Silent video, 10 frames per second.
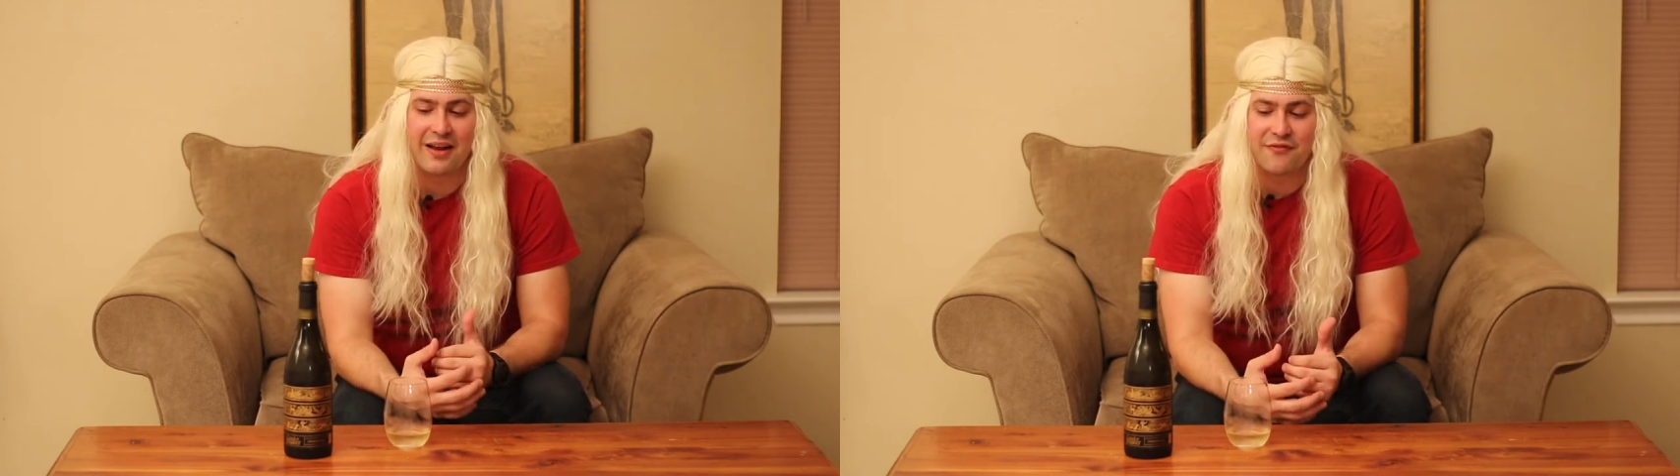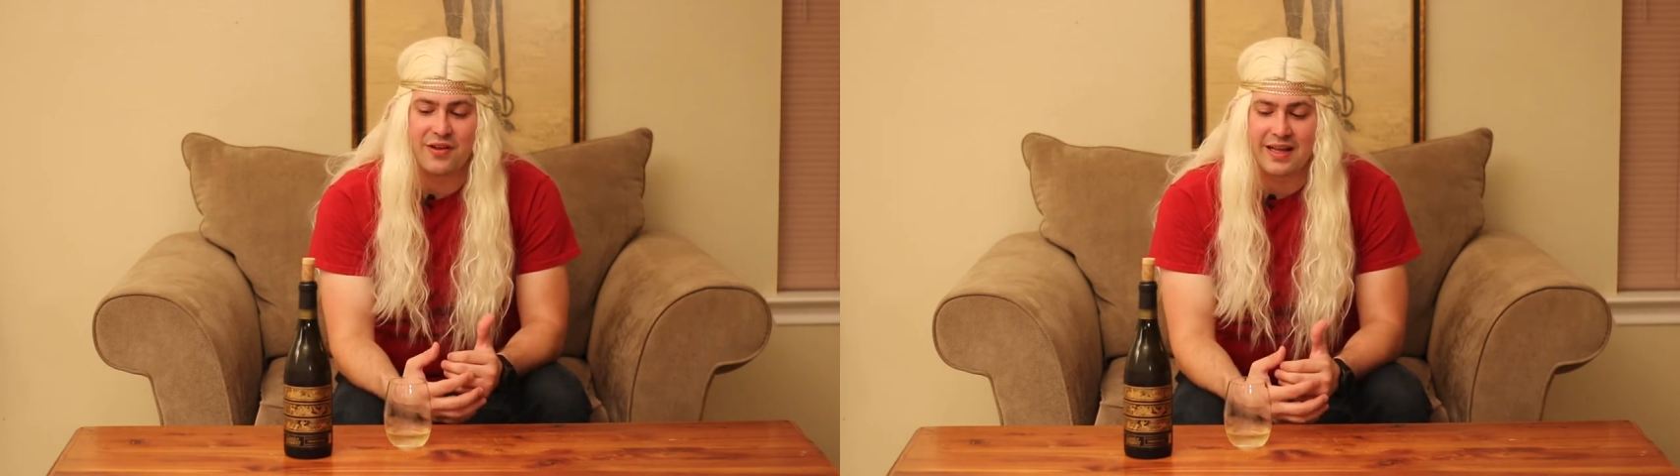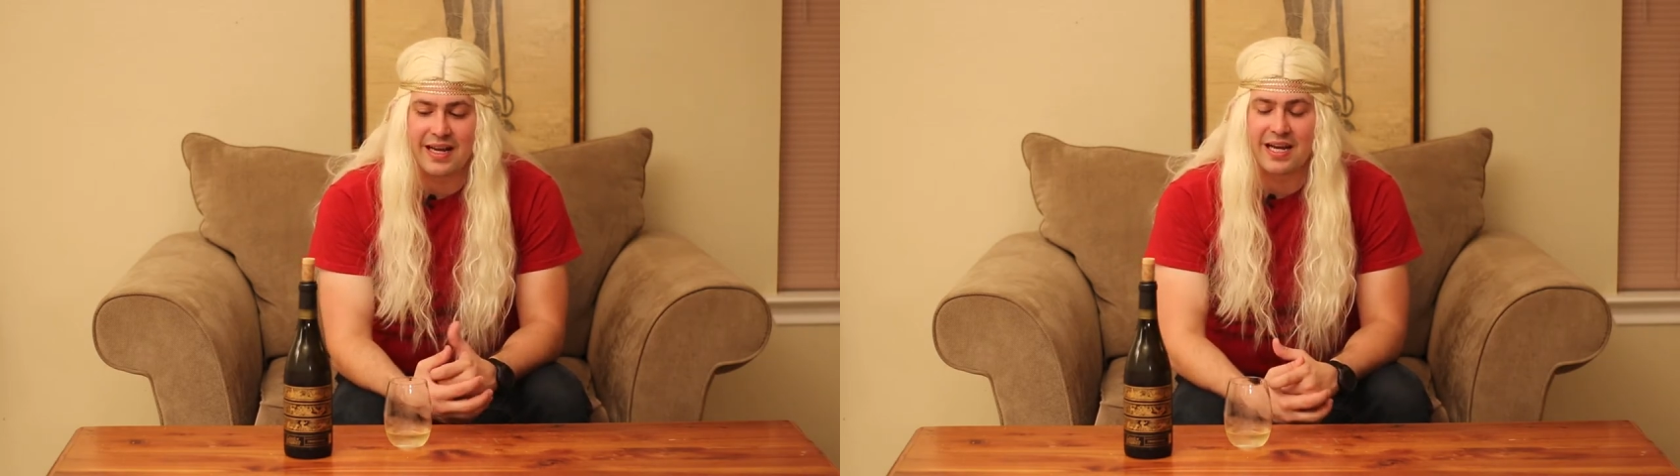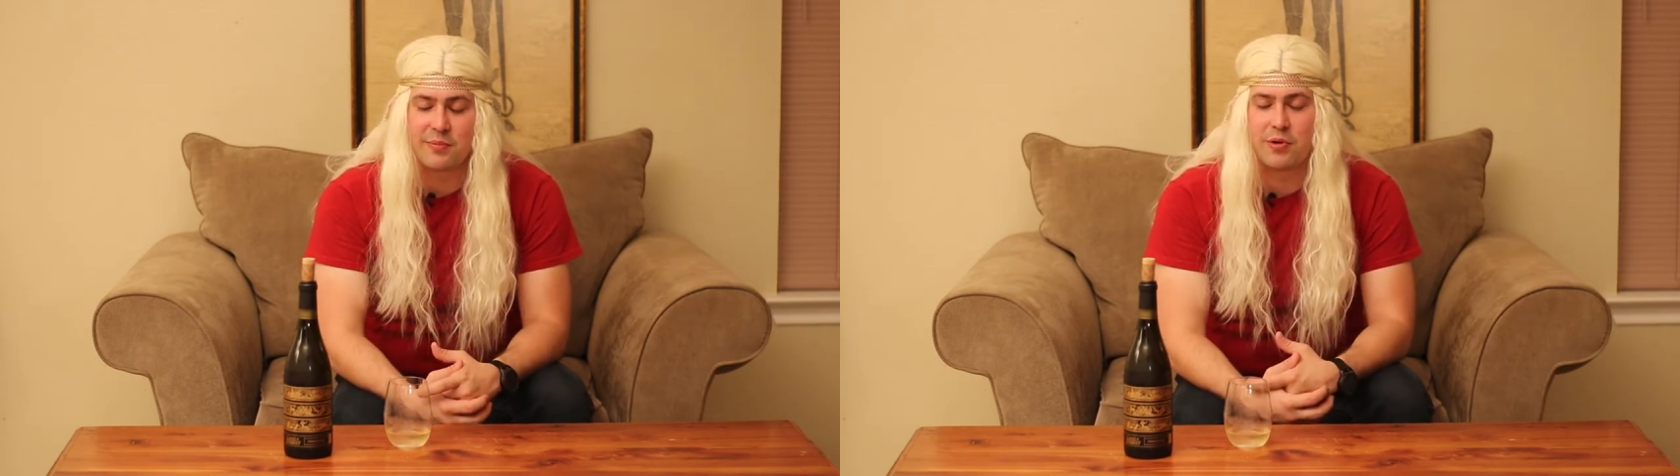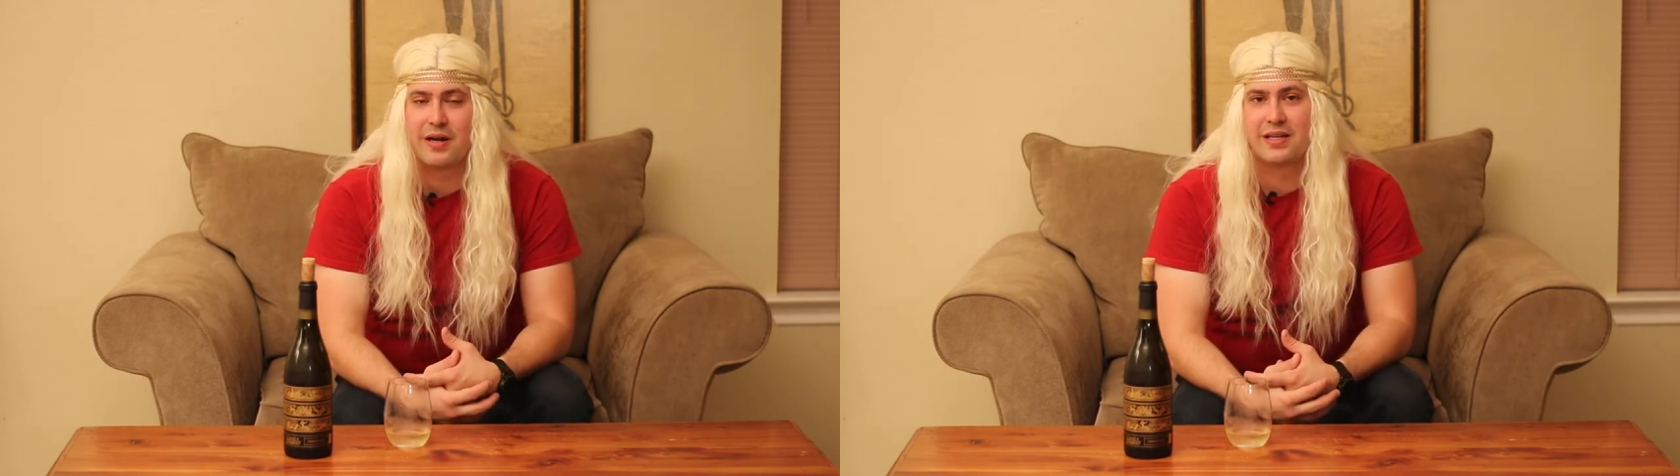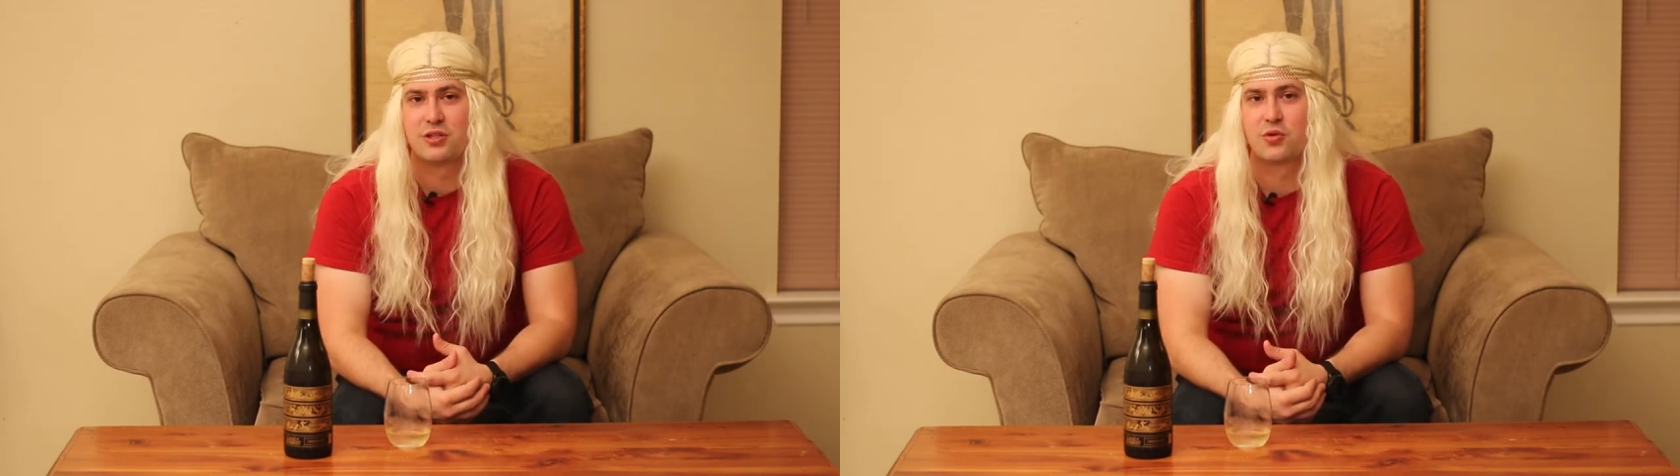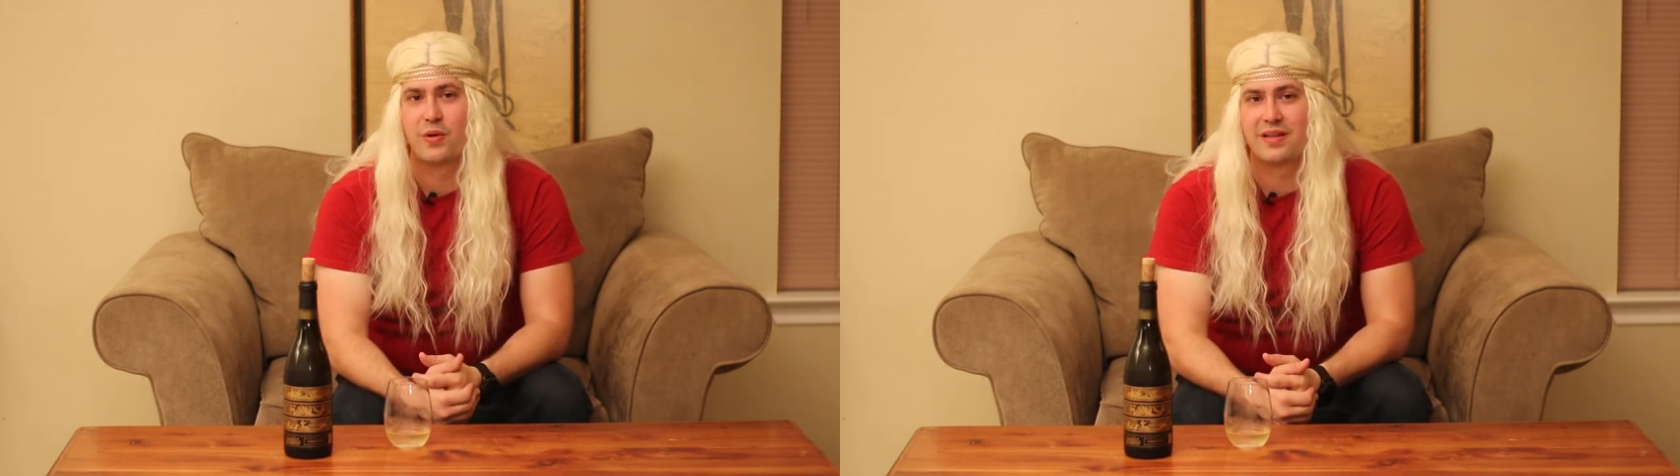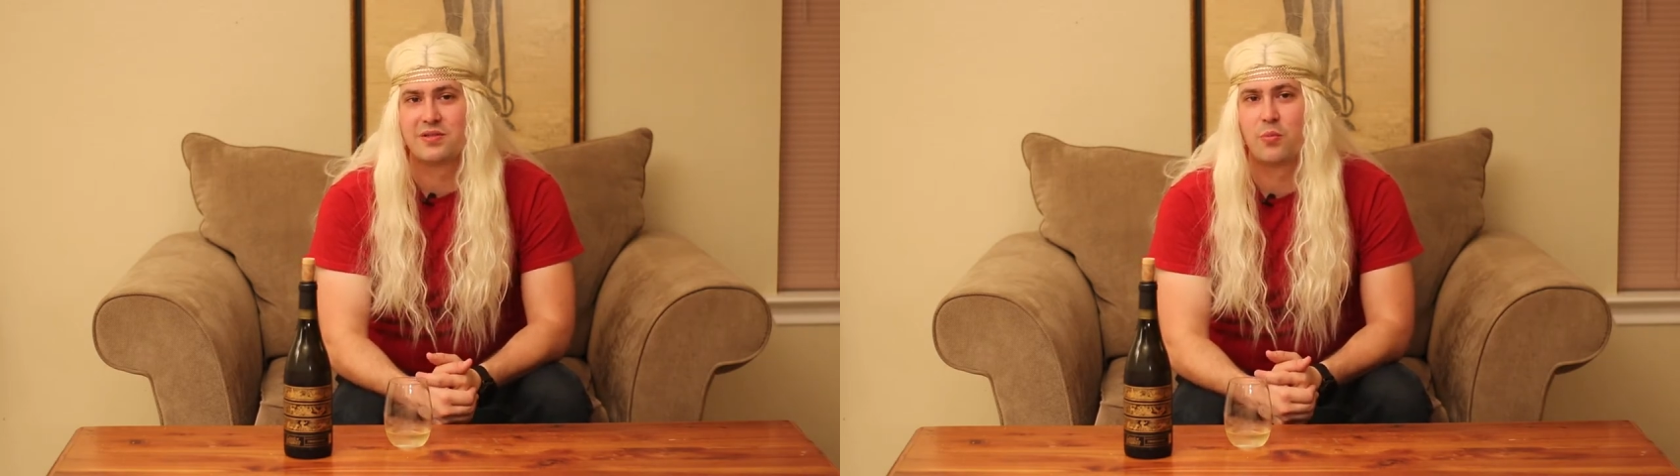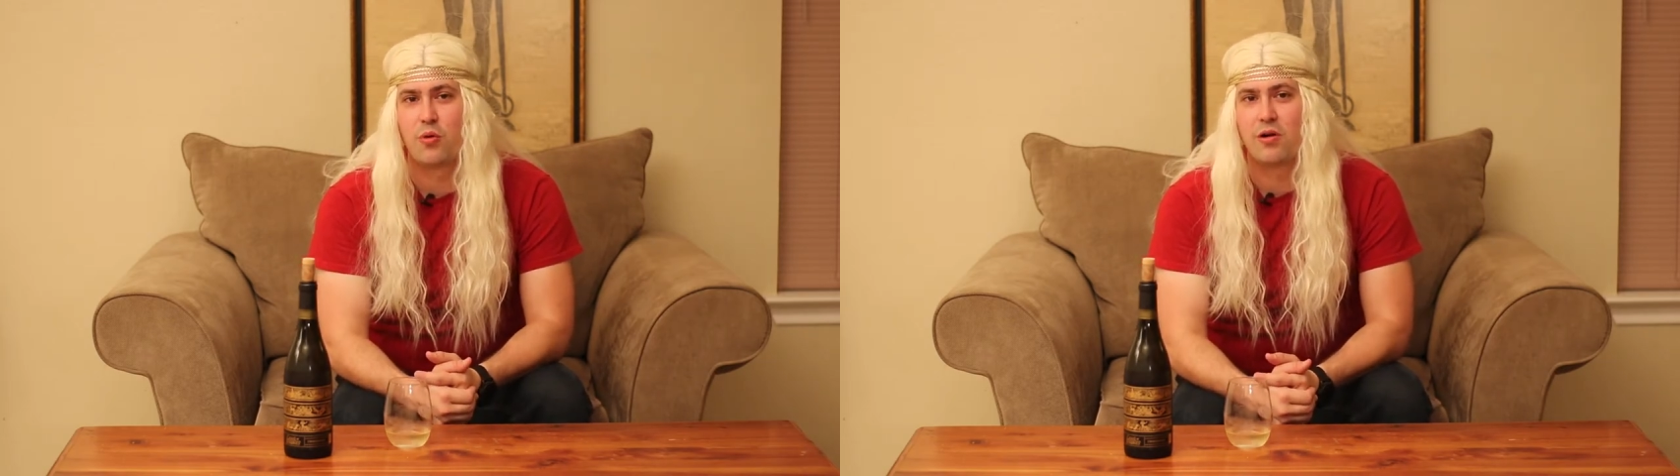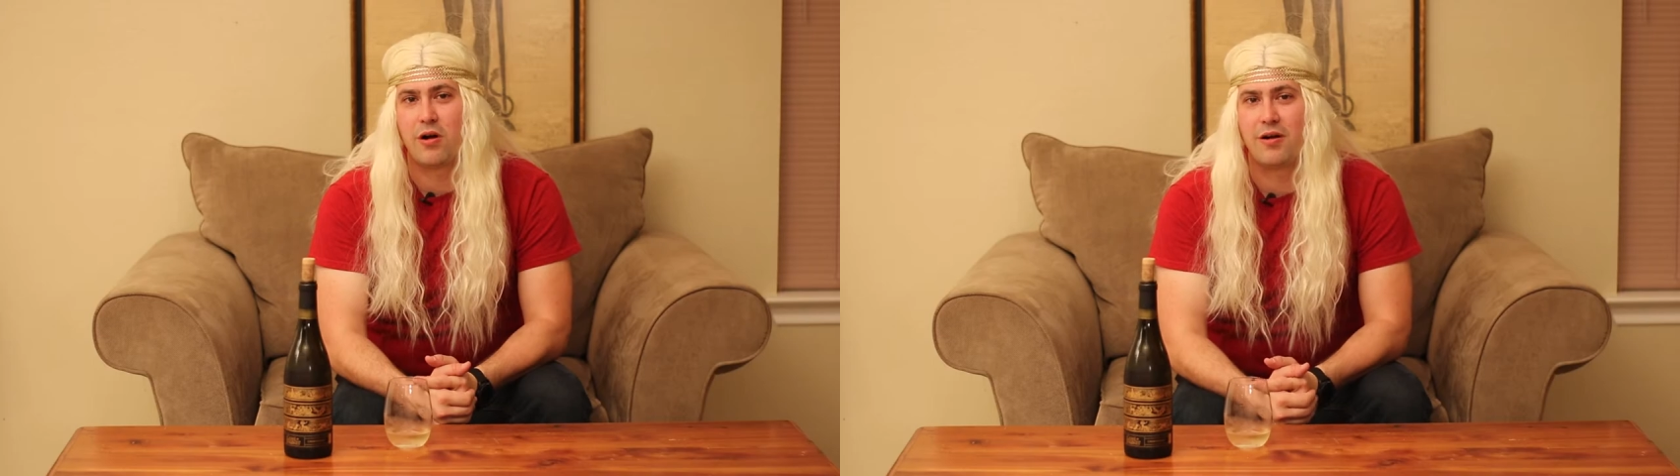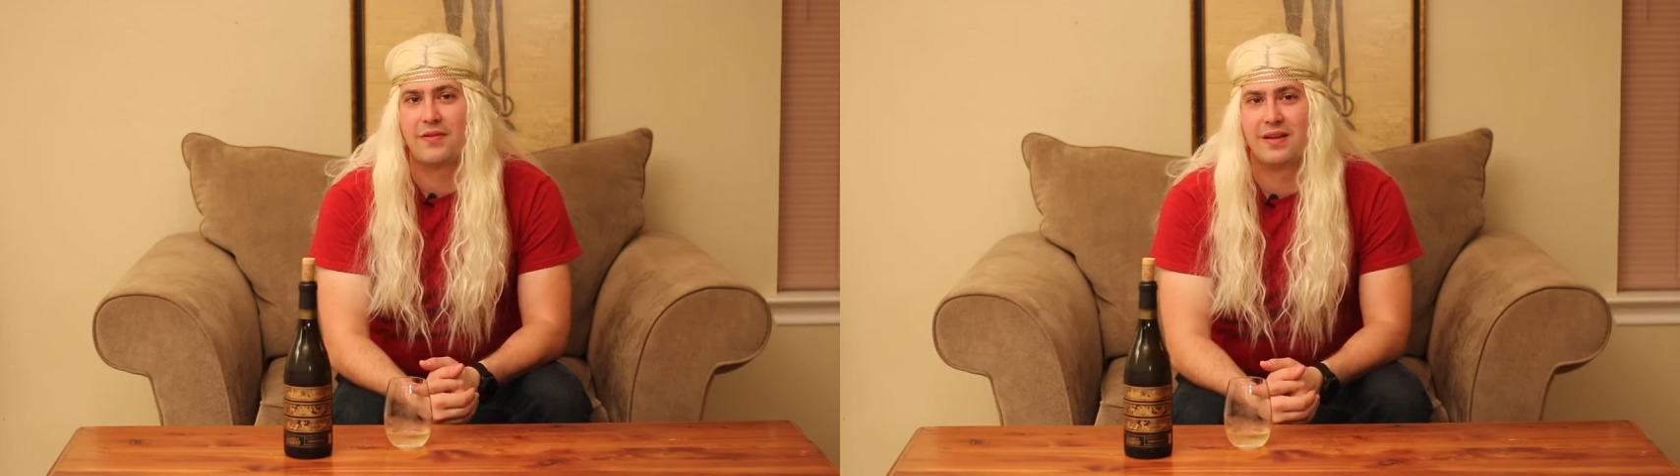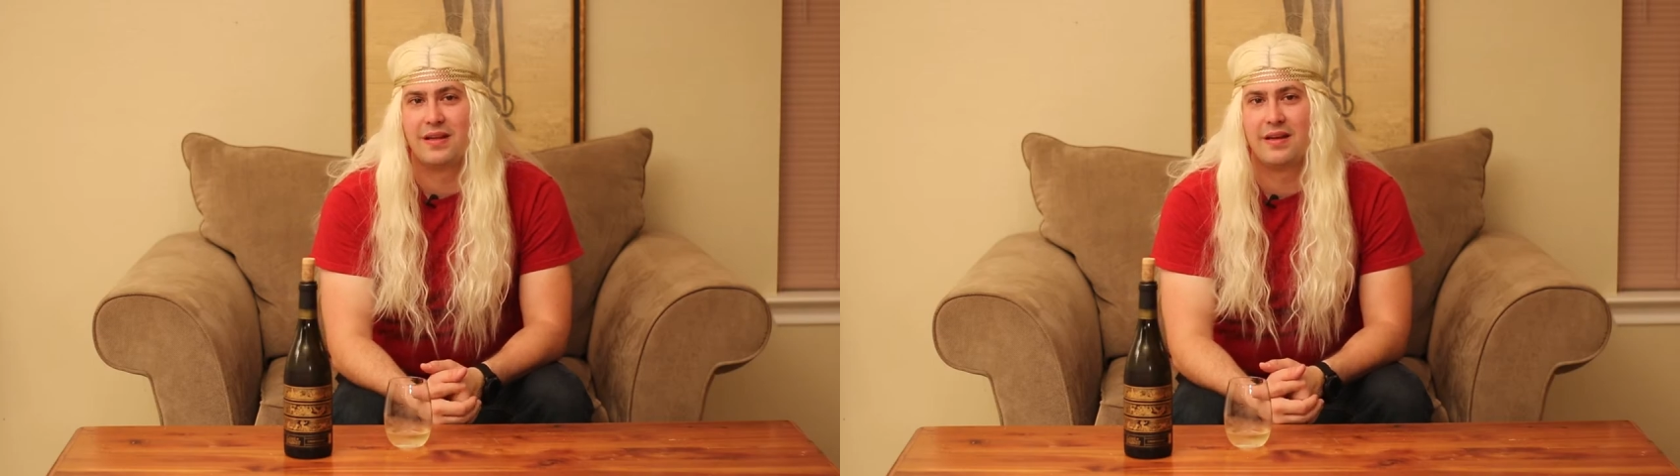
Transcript: and I feel like I could probably enjoy this more often